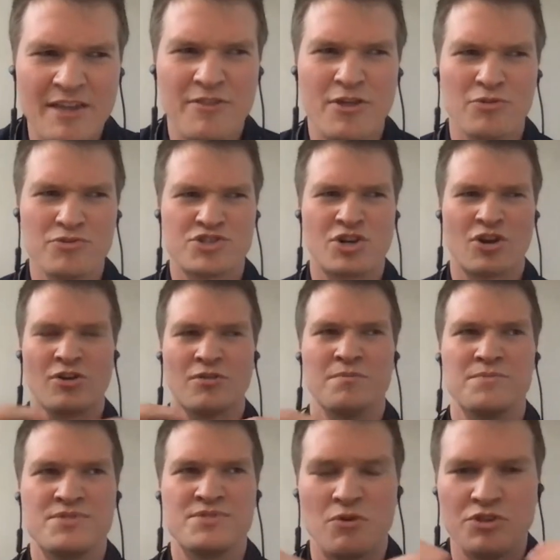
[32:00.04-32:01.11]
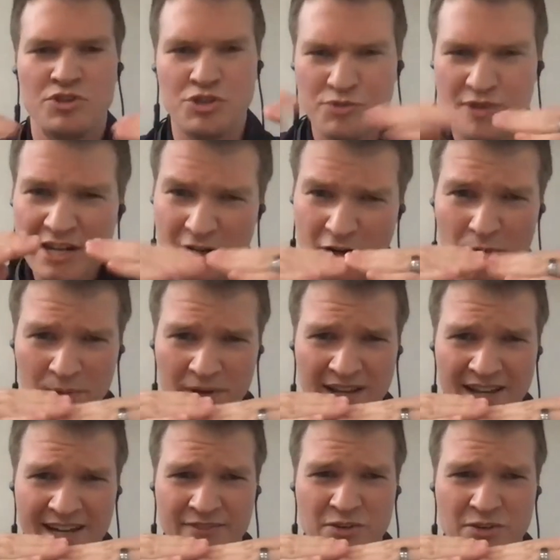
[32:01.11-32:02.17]
in those terms, you need an open
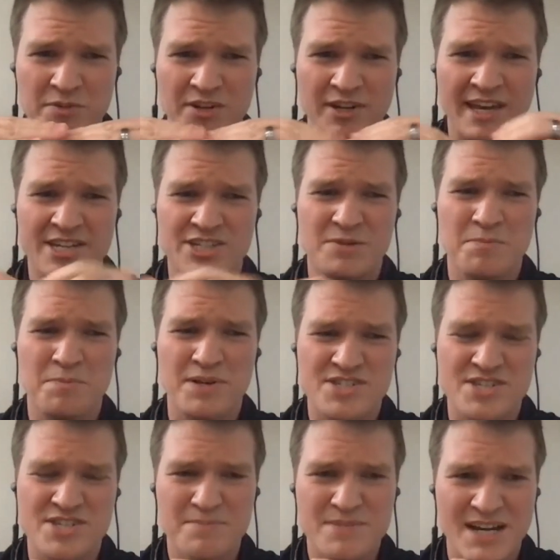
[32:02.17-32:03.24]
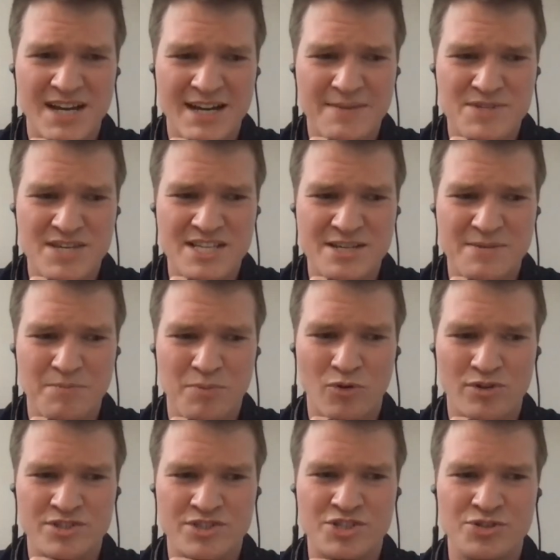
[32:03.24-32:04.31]
line of communication, but sometimes it's
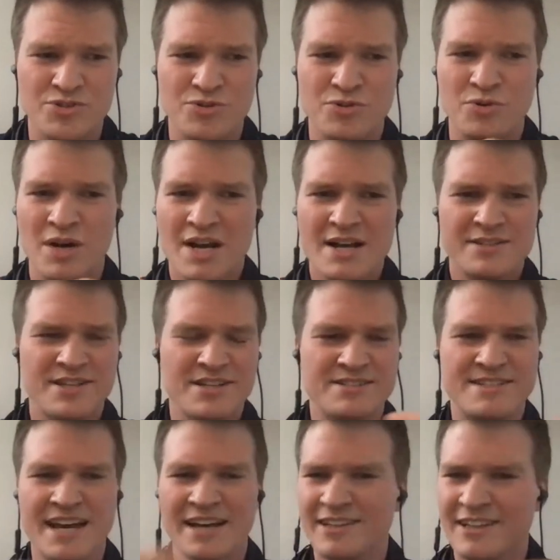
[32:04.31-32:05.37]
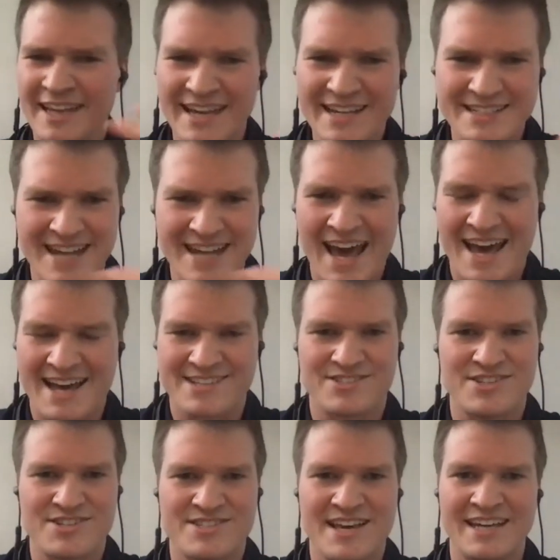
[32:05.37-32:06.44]
important to, to delegate tasks
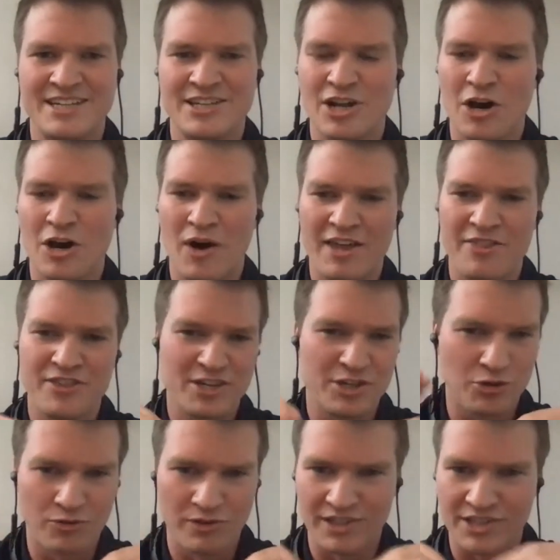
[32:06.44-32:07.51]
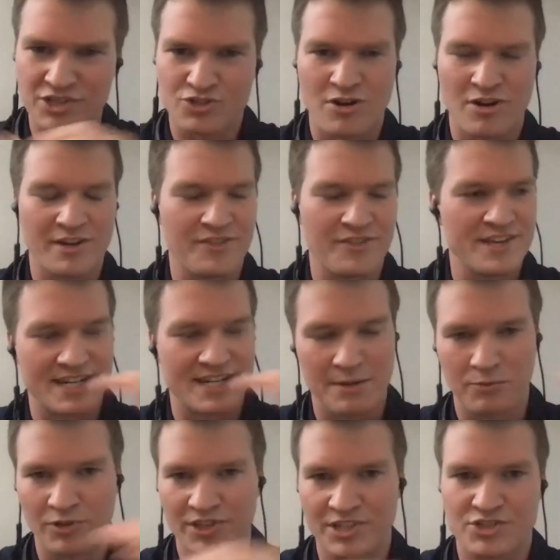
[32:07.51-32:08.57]
to say, you know, I think you're really strong at this and
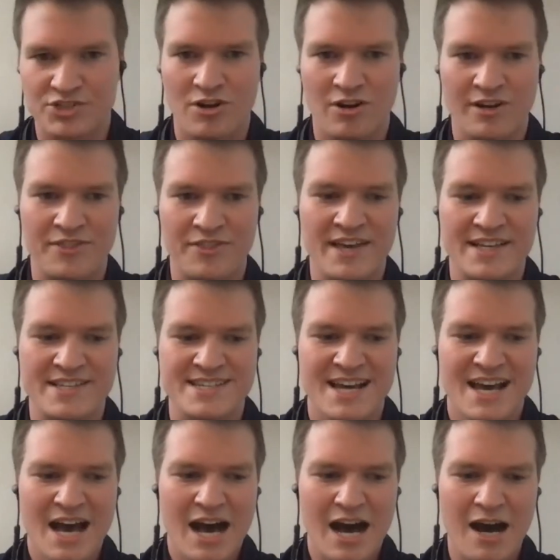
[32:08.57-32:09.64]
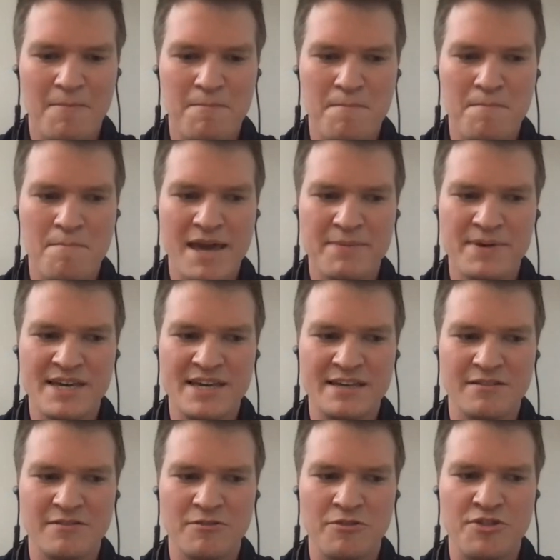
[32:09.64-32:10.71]
I'm really strong at this. Um,
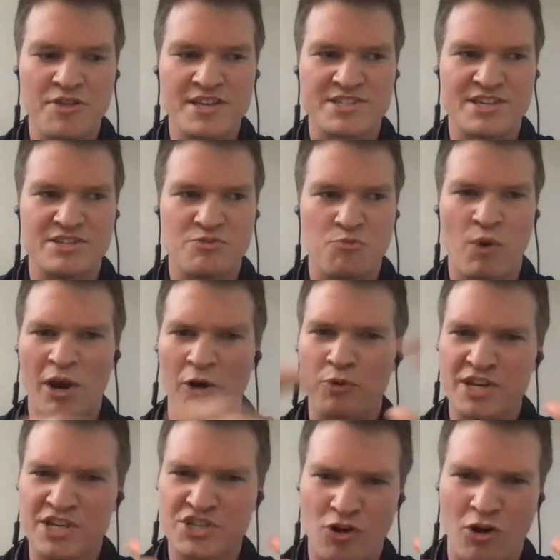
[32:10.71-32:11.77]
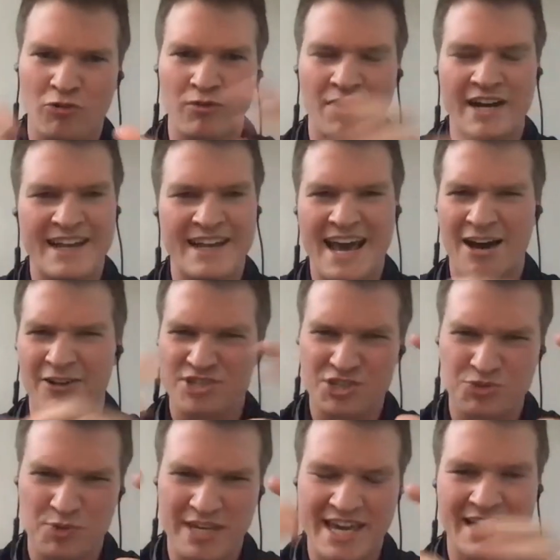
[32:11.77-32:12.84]
maybe this is where we start right now
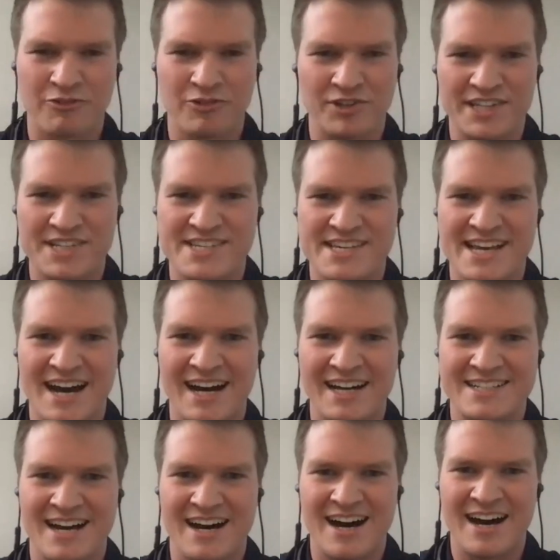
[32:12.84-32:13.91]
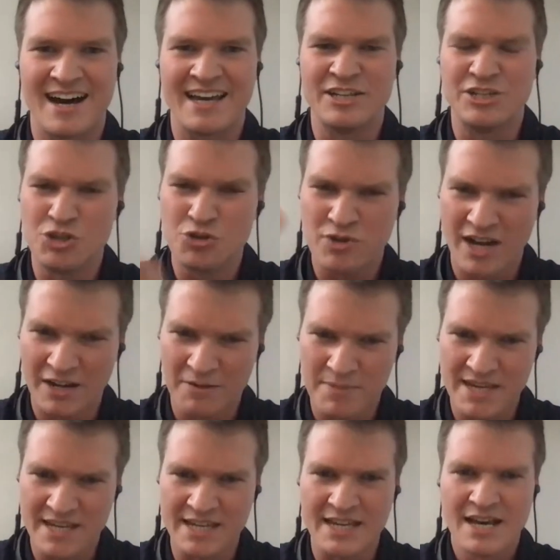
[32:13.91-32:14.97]
since we can't really see eye to eye and you kind of
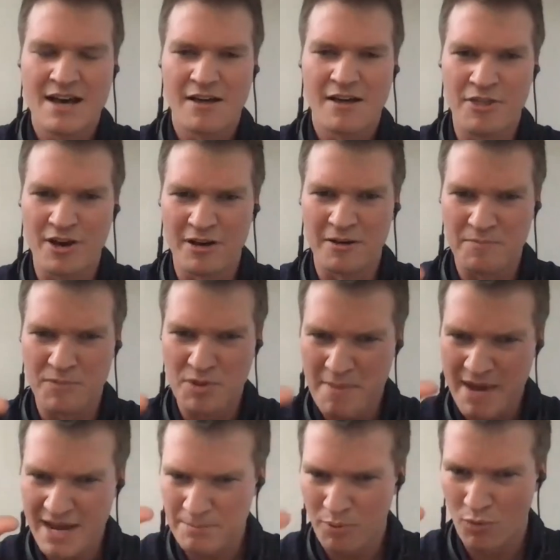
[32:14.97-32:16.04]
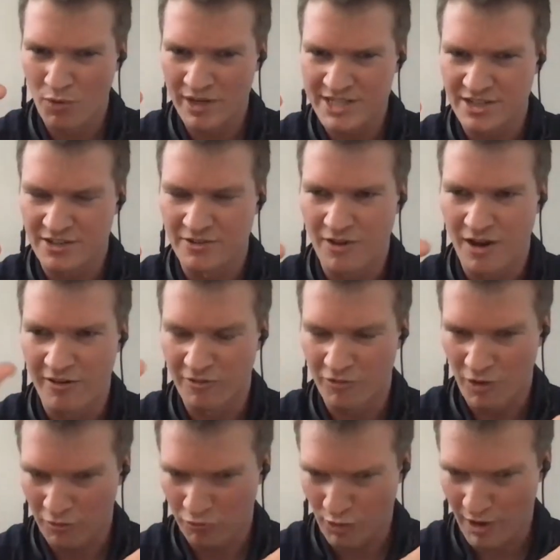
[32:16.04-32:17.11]
be the the main point of, of,
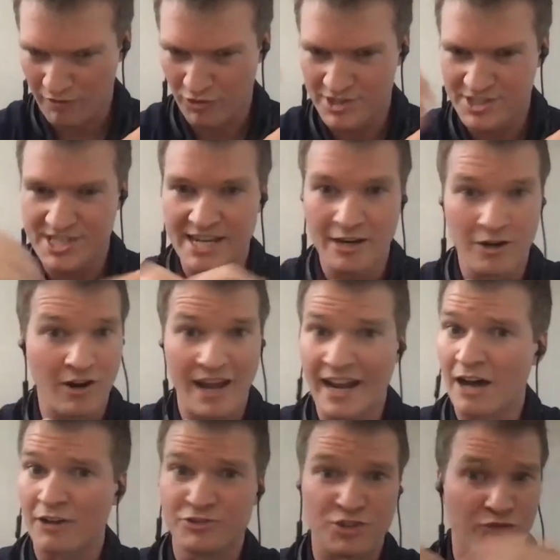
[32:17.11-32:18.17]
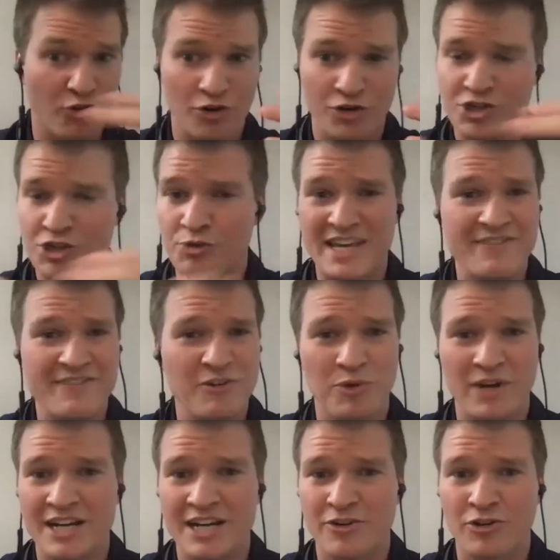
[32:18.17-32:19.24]
of reference here and i'll defer to you even
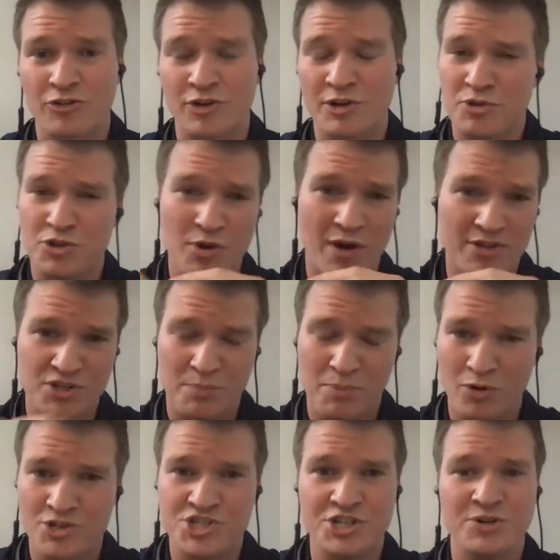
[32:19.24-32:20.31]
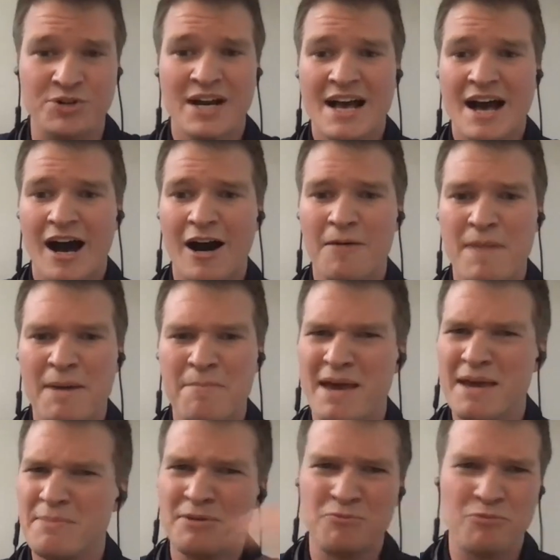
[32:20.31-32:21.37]
when i don't agree with you i'll support you um, and
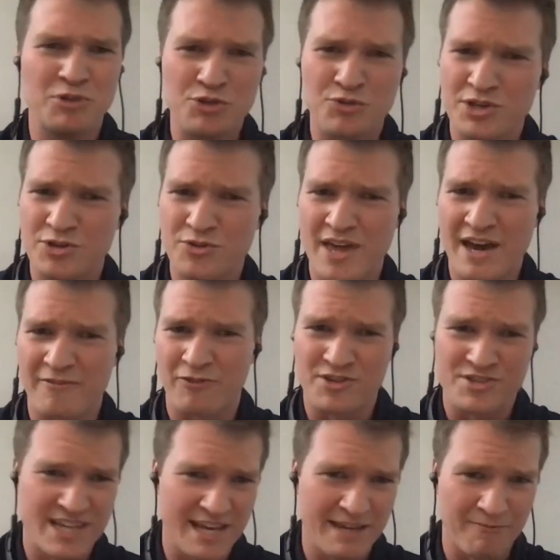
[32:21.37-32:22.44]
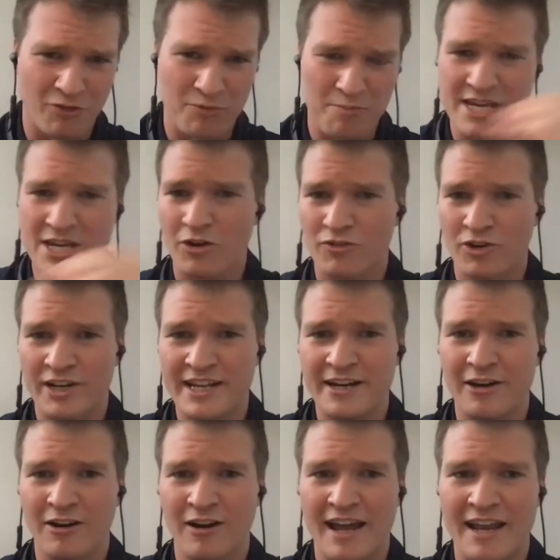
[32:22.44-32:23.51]
maybe you can do that for the same for me over
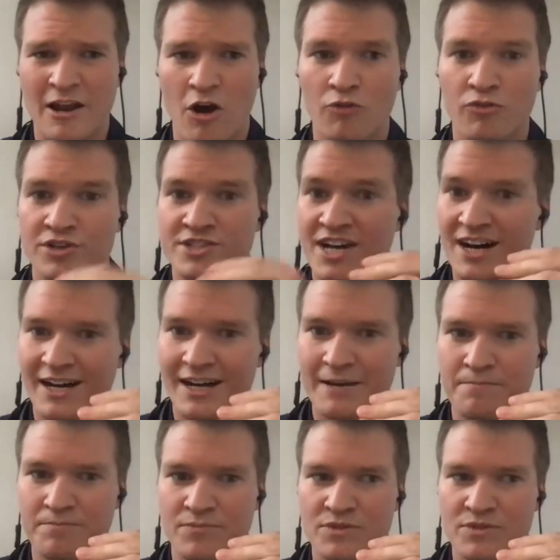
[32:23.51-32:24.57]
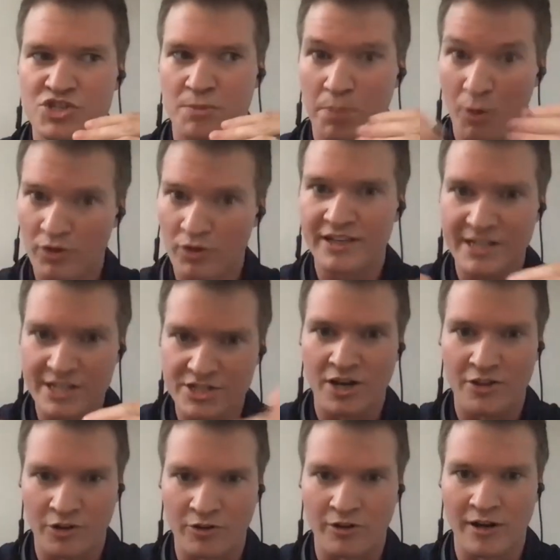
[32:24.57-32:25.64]
here and over time supporting each
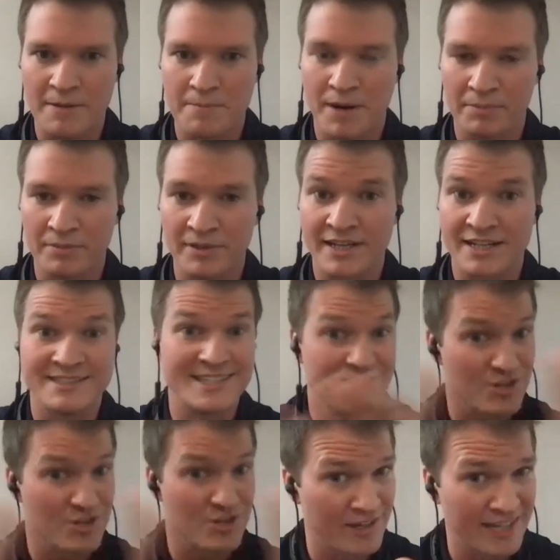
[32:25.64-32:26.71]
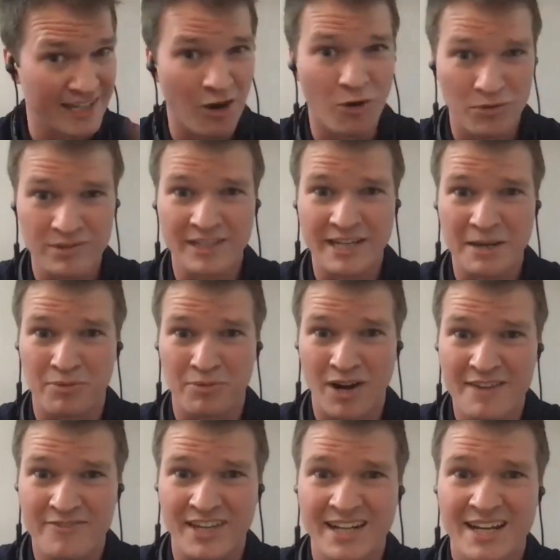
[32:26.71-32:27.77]
other in public and disagreeing only in
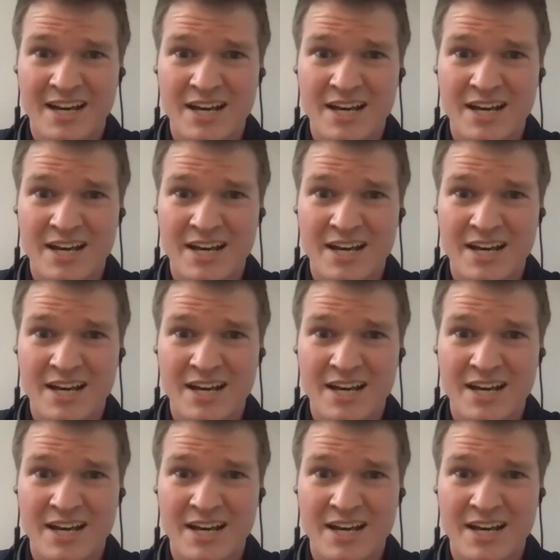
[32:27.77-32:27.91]
private